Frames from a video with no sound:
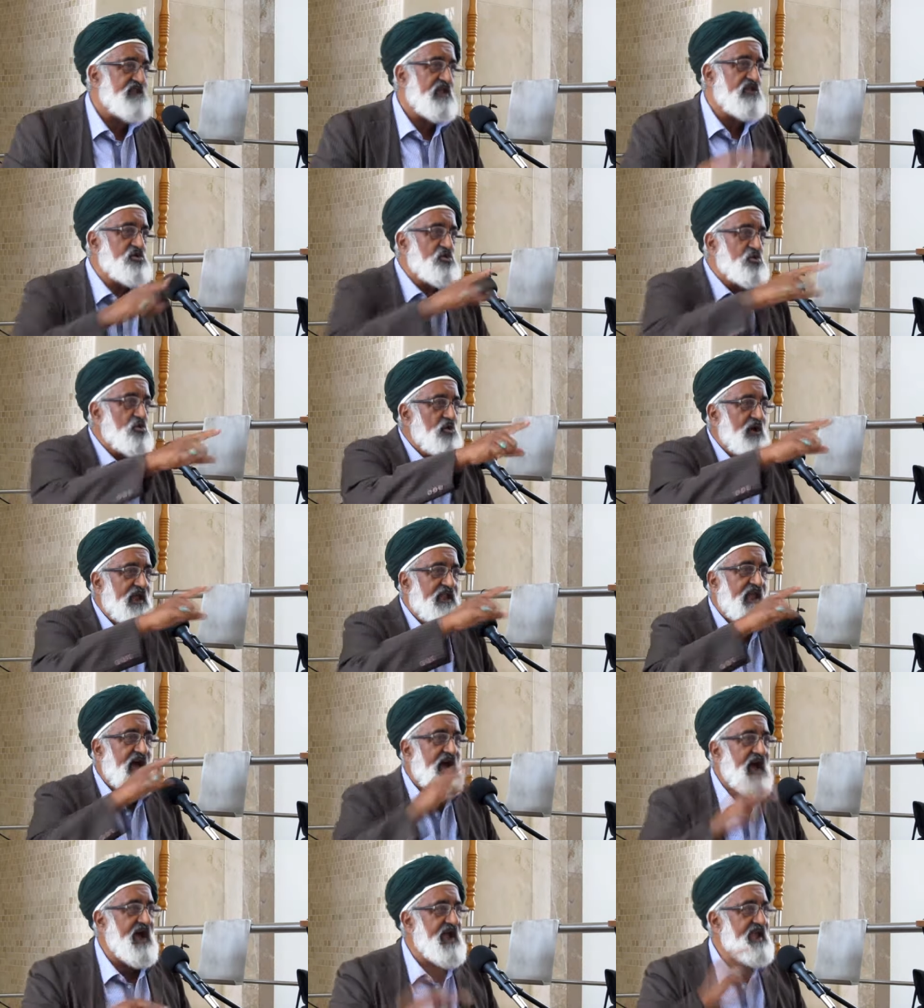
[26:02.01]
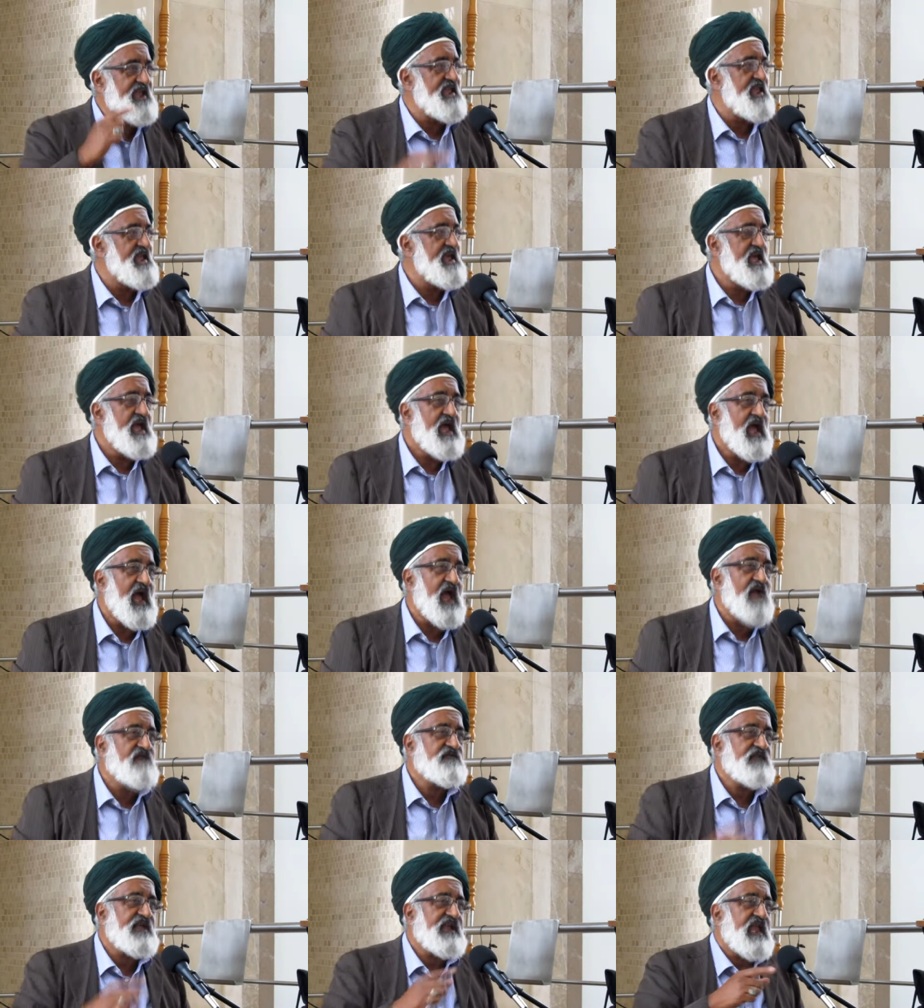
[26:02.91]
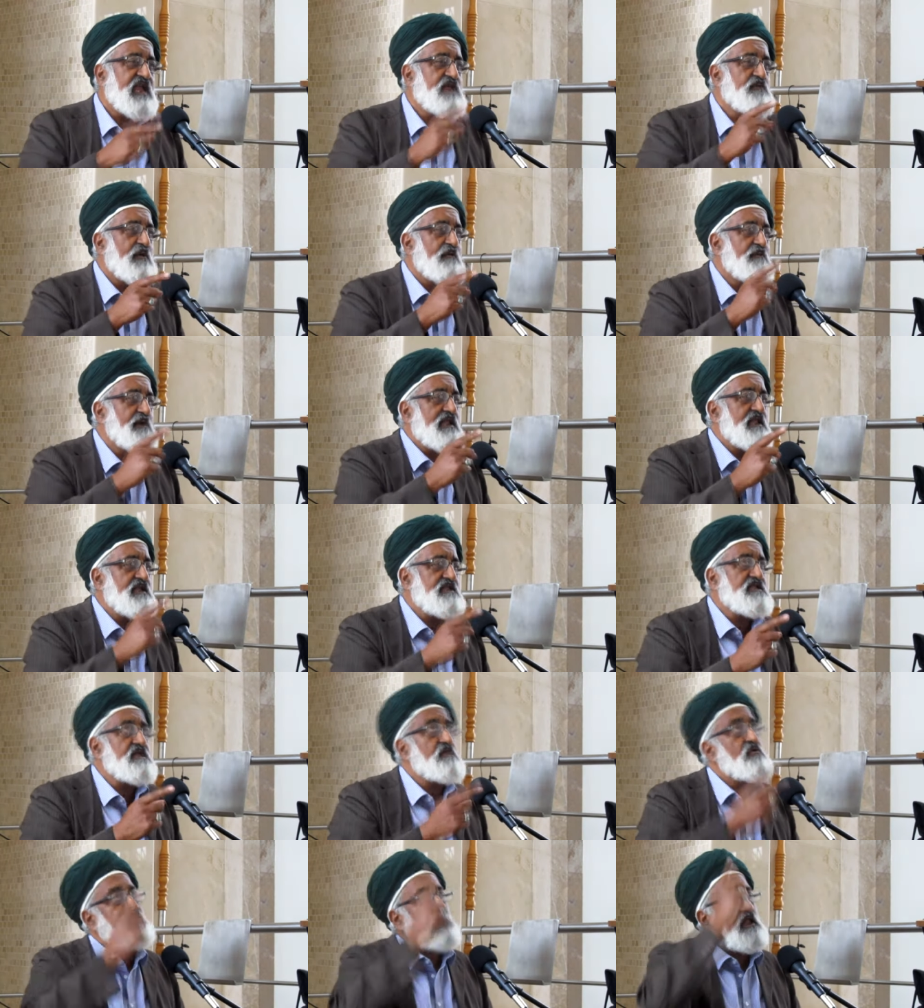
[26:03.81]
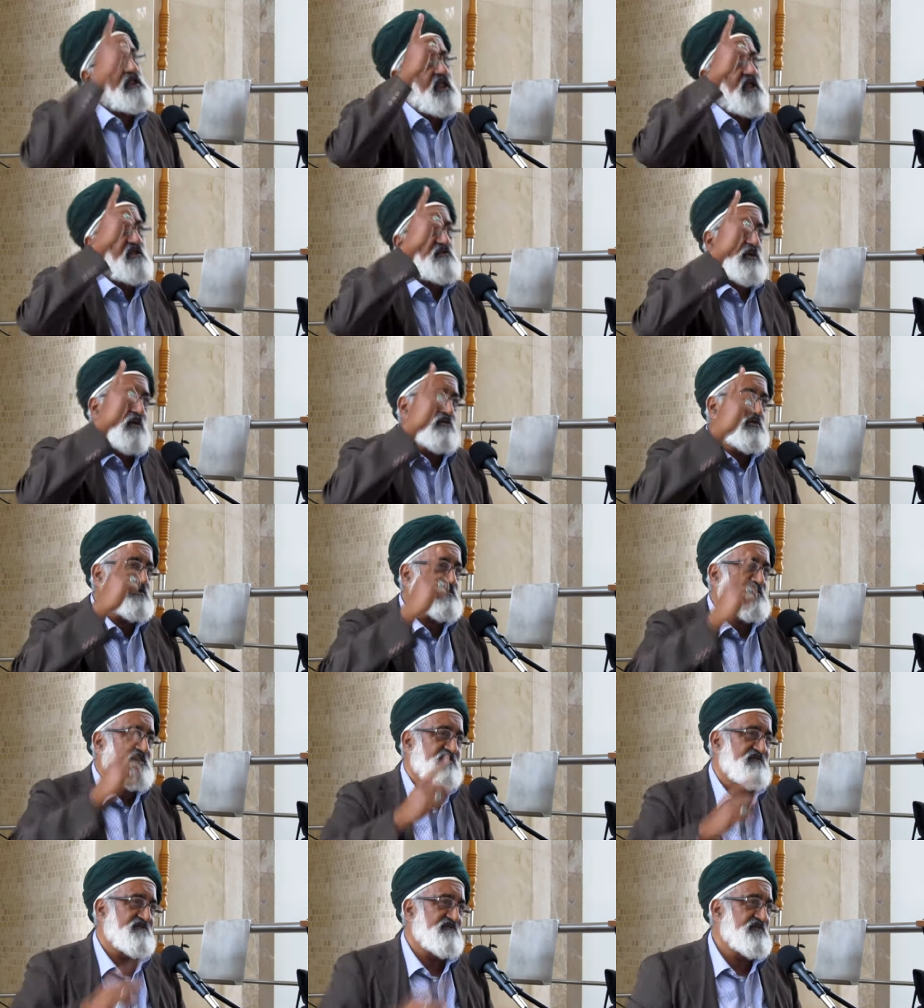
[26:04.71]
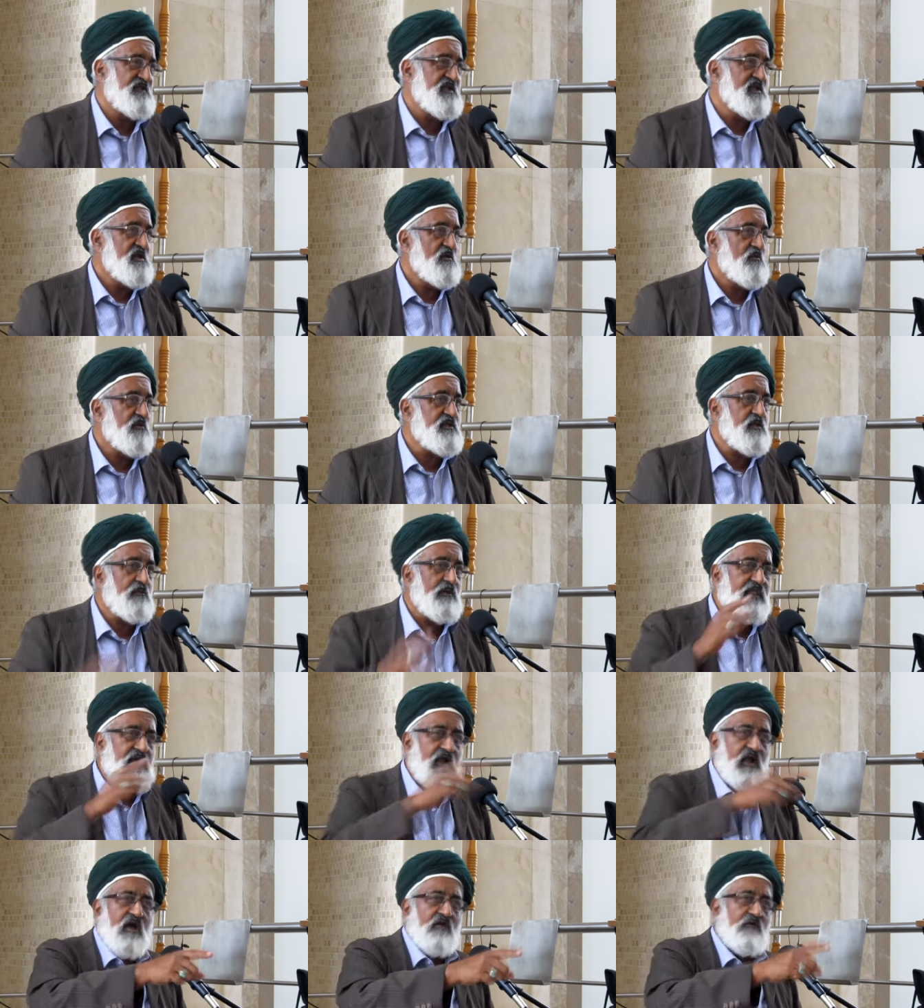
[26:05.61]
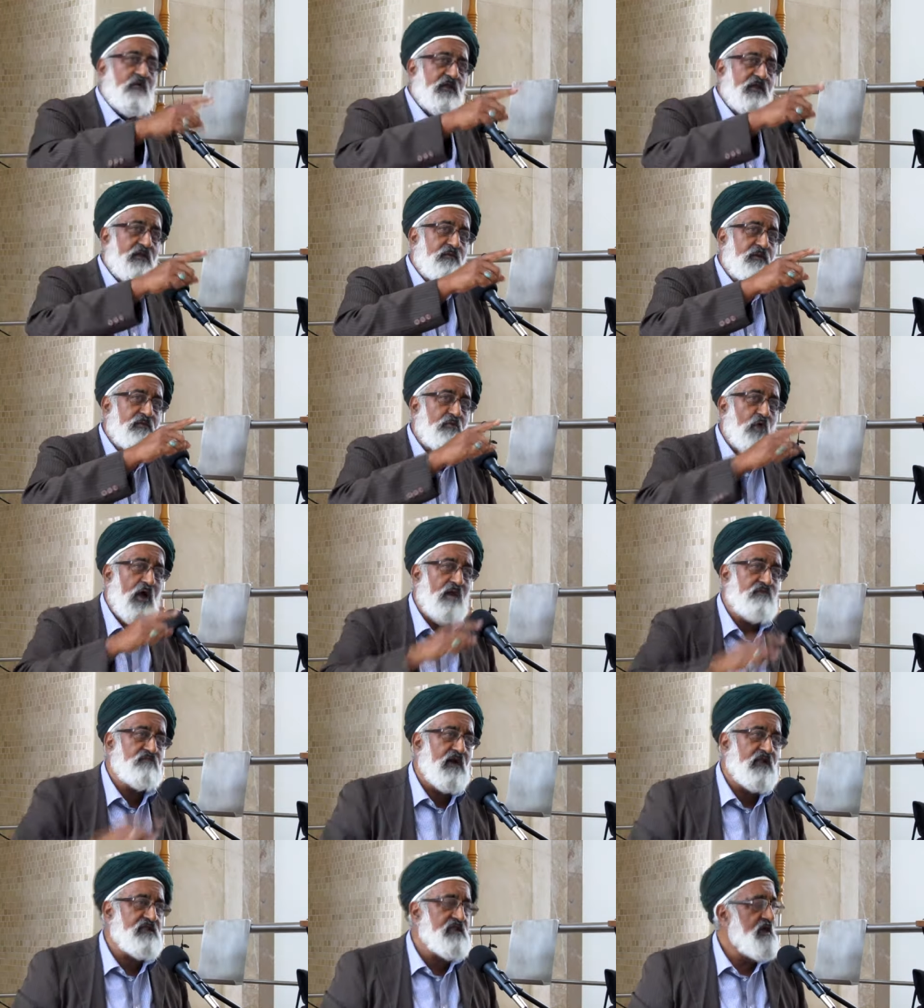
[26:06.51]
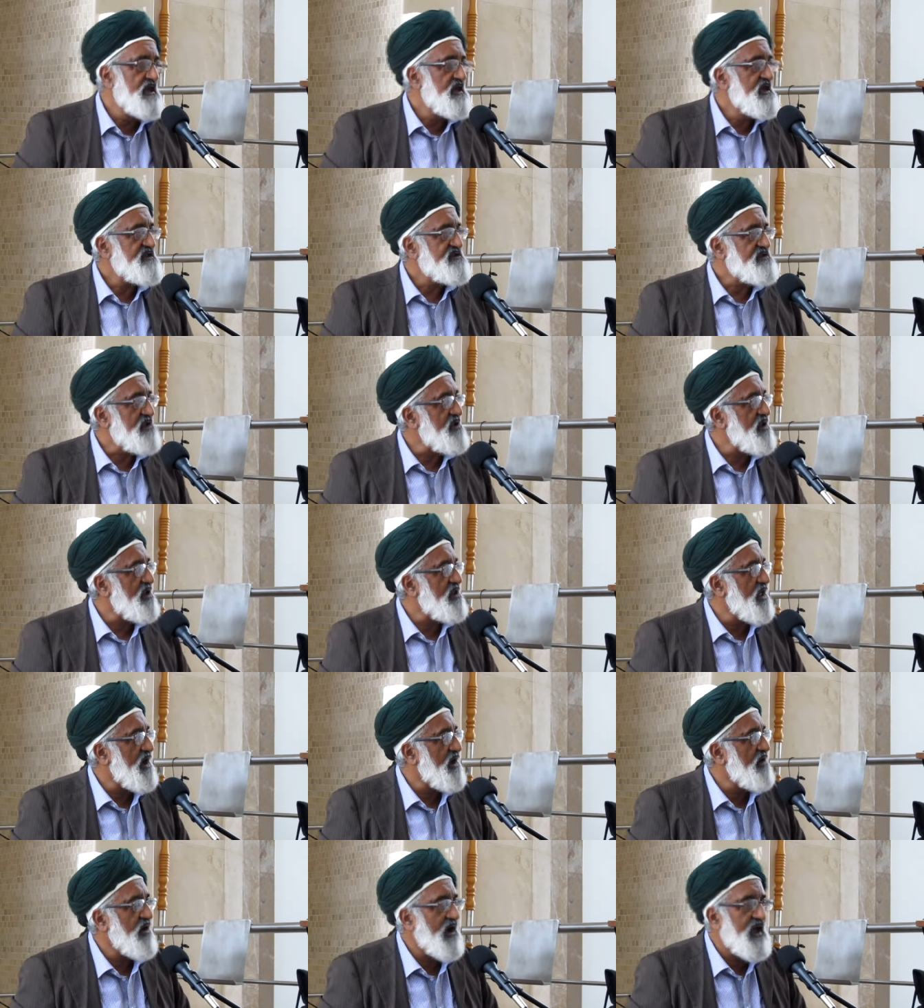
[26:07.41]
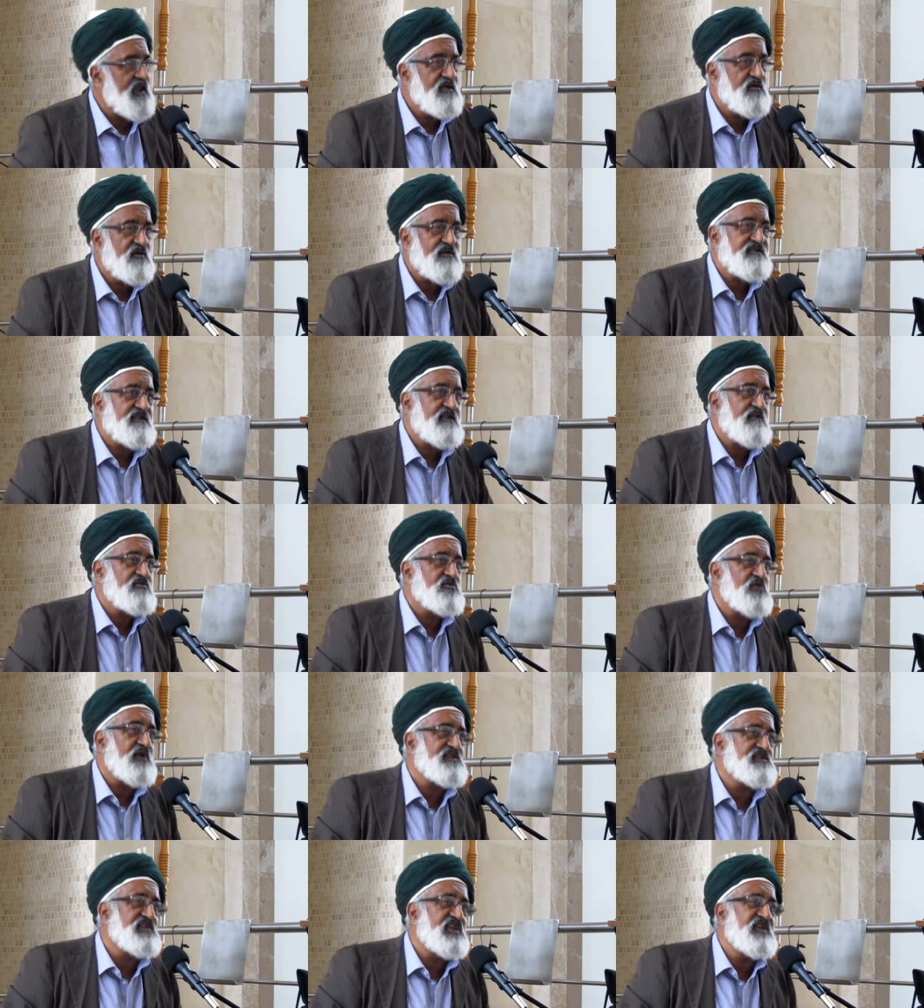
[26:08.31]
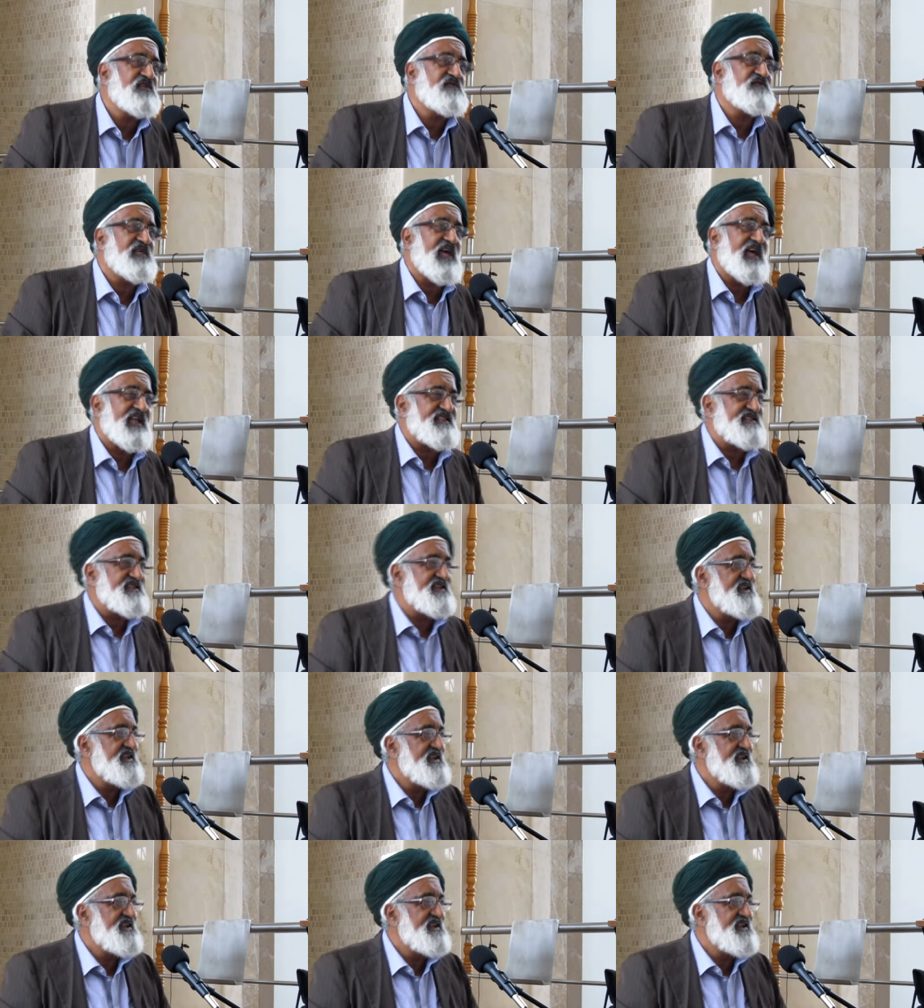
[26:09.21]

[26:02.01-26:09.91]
And you and I have the capability with Allah's permission, with the barakah of Nabi Muhammad sallallahu alayhi wasallam to achieve that.